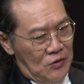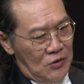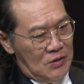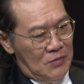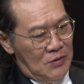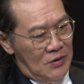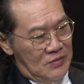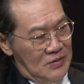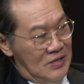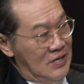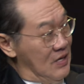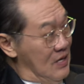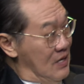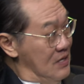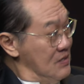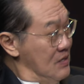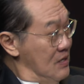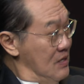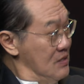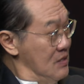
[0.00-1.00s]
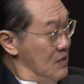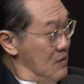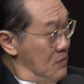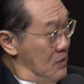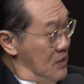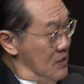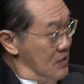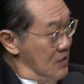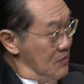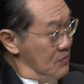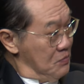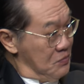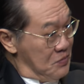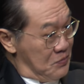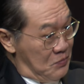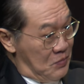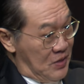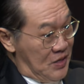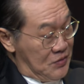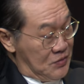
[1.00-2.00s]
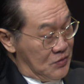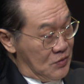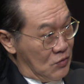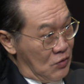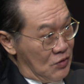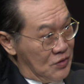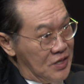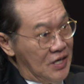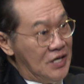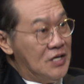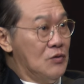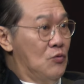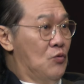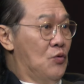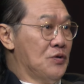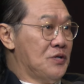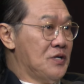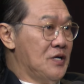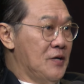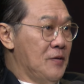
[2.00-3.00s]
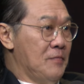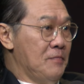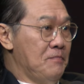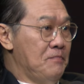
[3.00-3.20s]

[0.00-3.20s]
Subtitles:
about that as a place to contain the water.